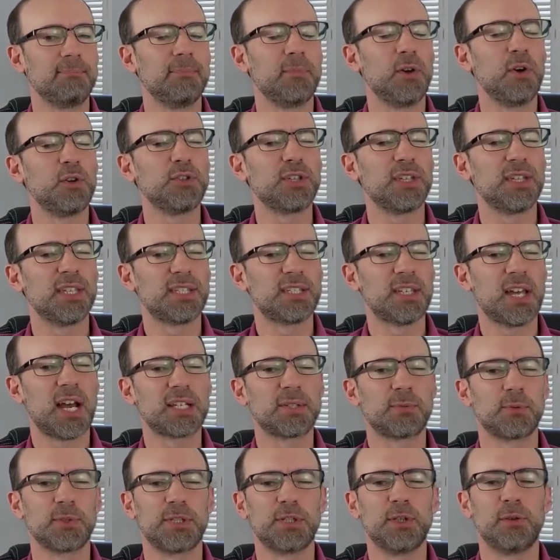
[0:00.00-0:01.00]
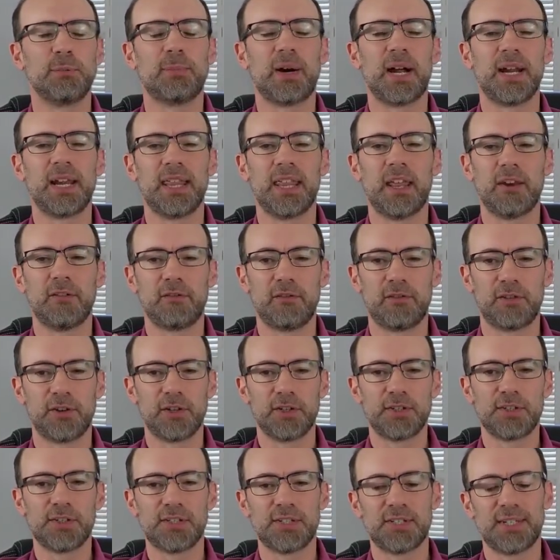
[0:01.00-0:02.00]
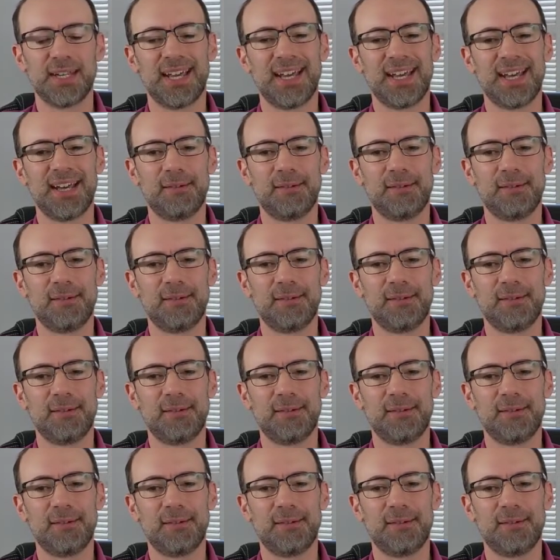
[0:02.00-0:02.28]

most of the stocks were still bought in that first